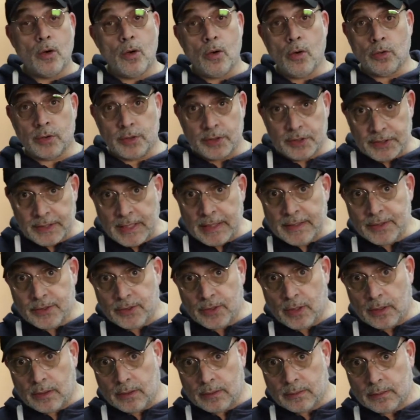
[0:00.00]
or a
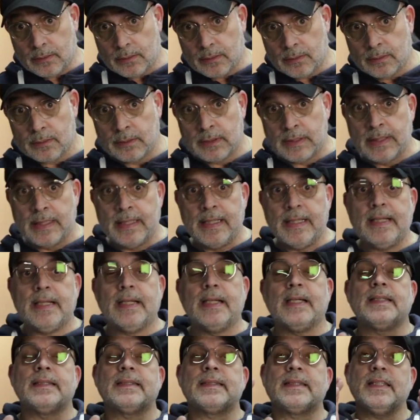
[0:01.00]
sensor.
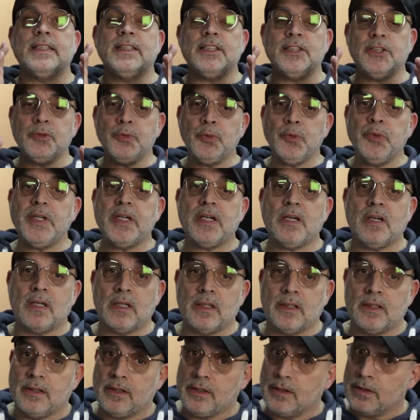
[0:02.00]
And since we
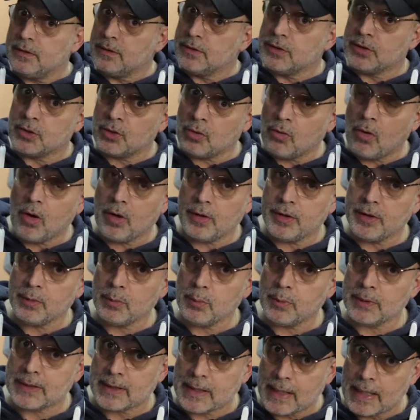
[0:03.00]
are drawing with